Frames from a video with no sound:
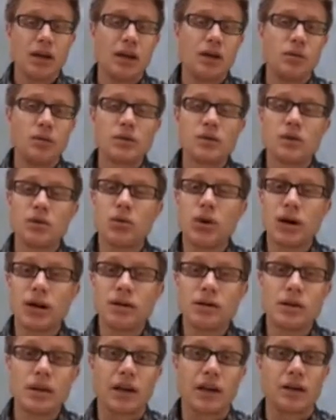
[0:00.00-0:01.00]
It was the
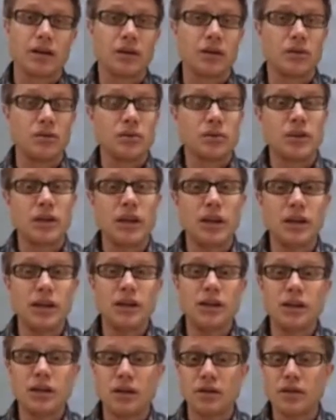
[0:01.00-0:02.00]
water cycle, and it was
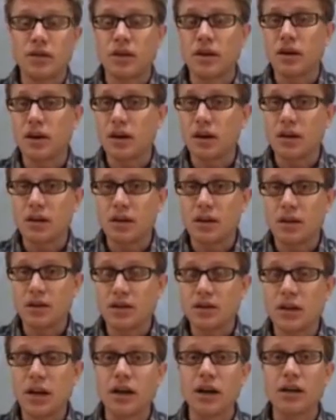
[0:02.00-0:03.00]
heating of the
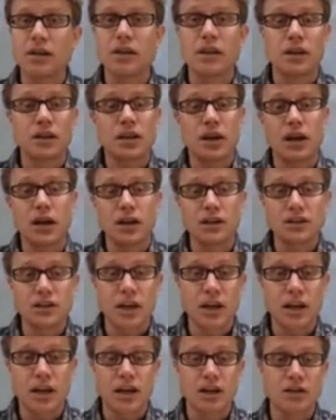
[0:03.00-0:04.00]
sun that
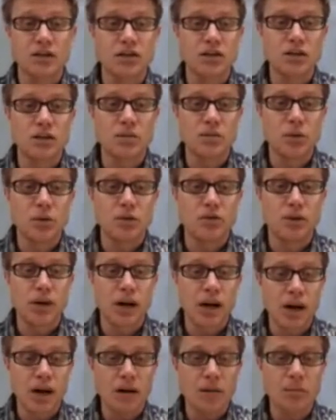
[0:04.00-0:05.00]
caused that energy to move
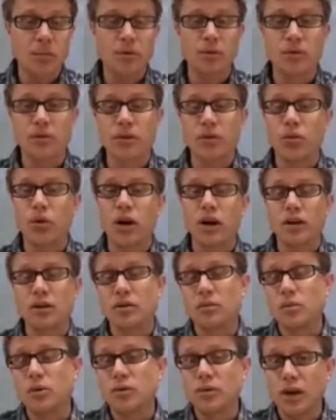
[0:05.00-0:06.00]
up, or the
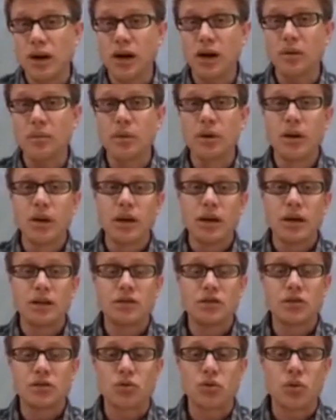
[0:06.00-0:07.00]
water to move up
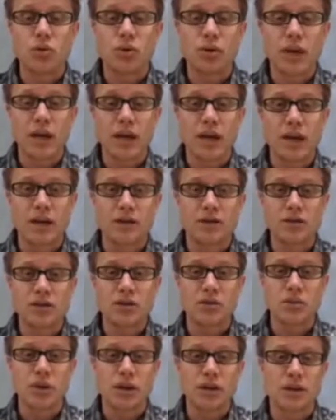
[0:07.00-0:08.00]
and store that
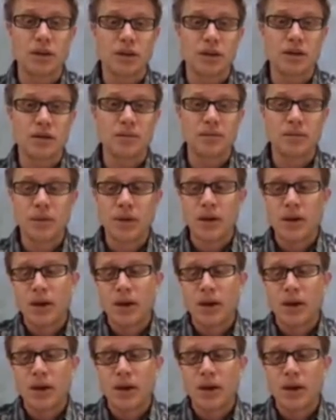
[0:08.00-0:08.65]
energy right there.